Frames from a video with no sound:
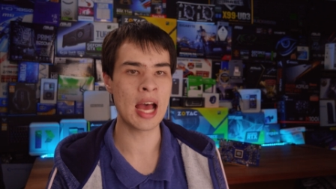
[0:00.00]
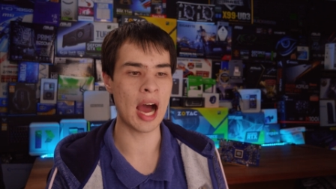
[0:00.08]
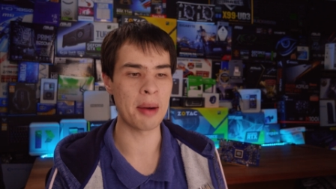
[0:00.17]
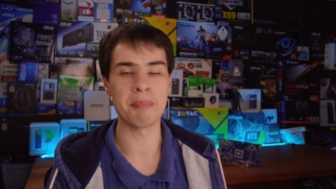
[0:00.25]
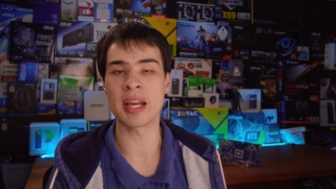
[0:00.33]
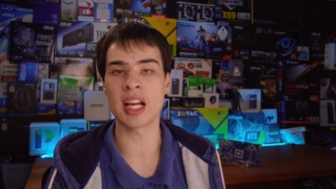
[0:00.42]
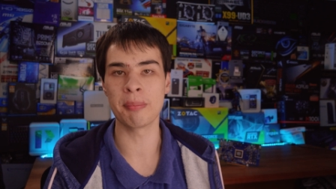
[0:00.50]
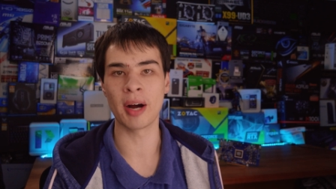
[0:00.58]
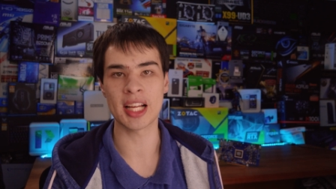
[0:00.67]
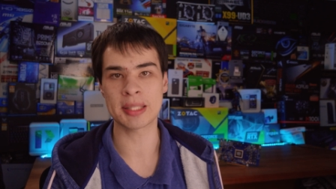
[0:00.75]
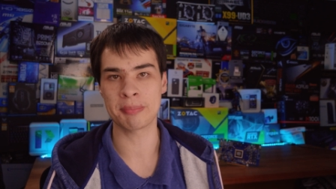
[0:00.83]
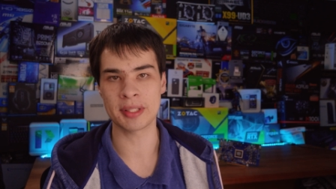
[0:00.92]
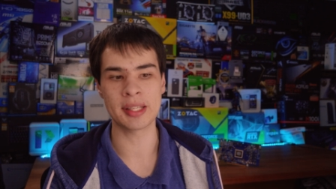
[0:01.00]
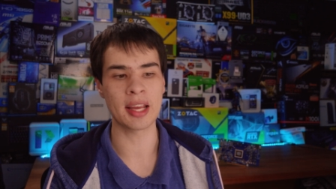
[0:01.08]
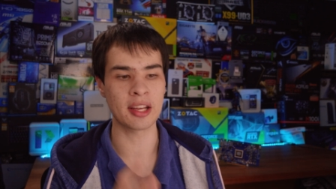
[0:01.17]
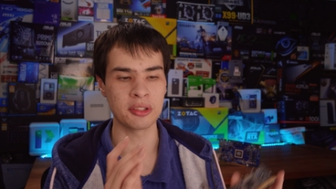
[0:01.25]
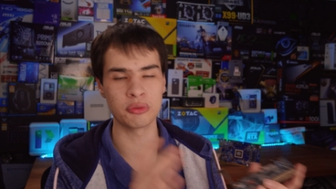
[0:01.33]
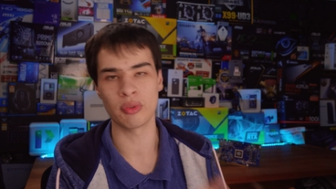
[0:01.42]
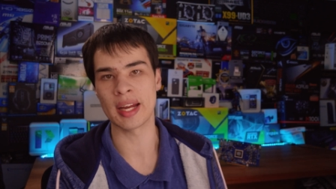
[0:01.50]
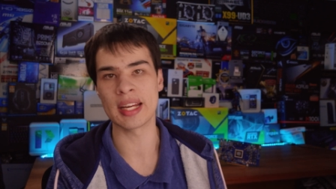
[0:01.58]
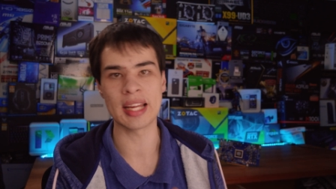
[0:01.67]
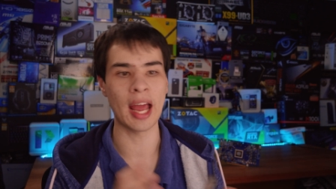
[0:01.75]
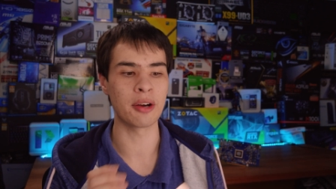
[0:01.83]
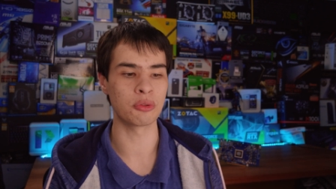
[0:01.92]
uh, megabytes per second
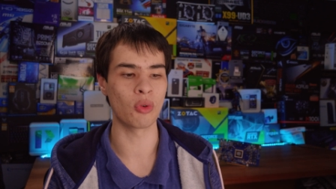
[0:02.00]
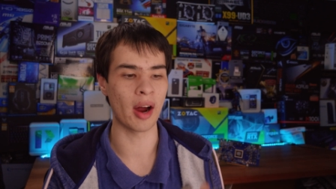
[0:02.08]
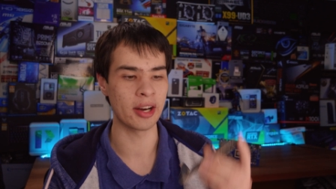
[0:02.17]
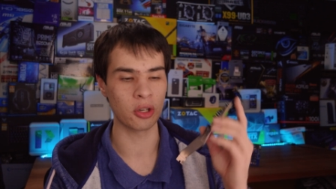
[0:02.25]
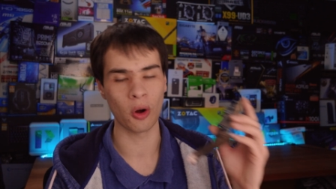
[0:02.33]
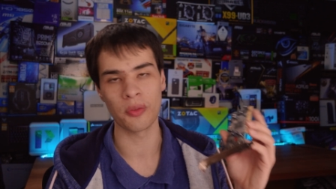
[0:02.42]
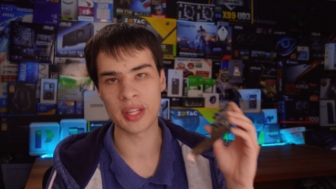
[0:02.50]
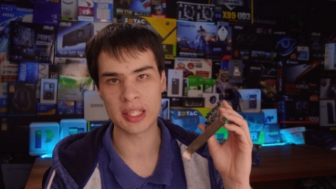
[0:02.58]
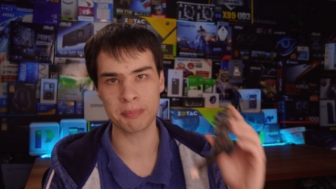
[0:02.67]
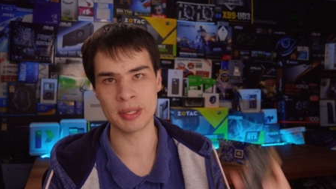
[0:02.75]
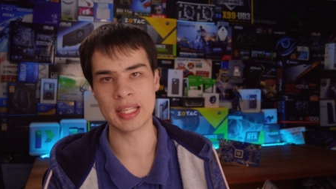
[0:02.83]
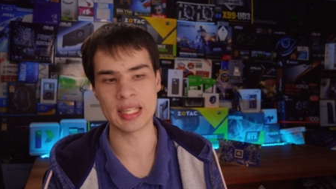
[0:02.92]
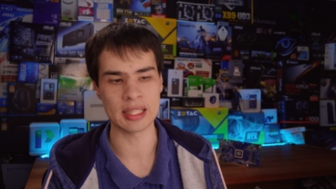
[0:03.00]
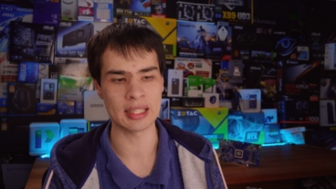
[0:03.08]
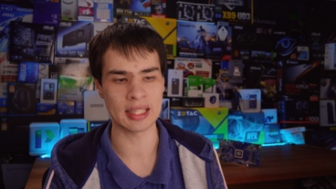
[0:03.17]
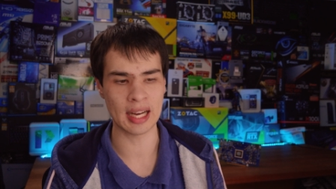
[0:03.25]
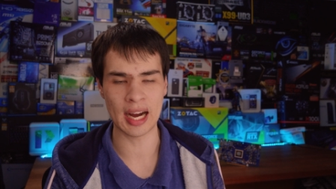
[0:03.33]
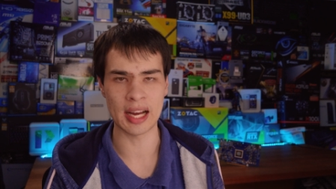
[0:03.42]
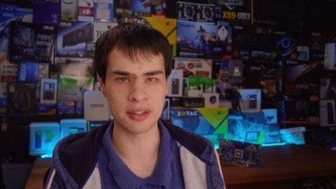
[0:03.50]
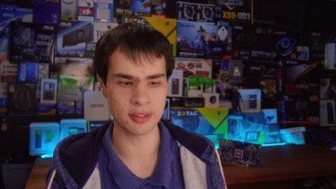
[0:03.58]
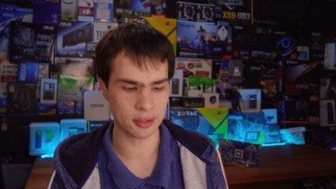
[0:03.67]
read and write on these particular cards.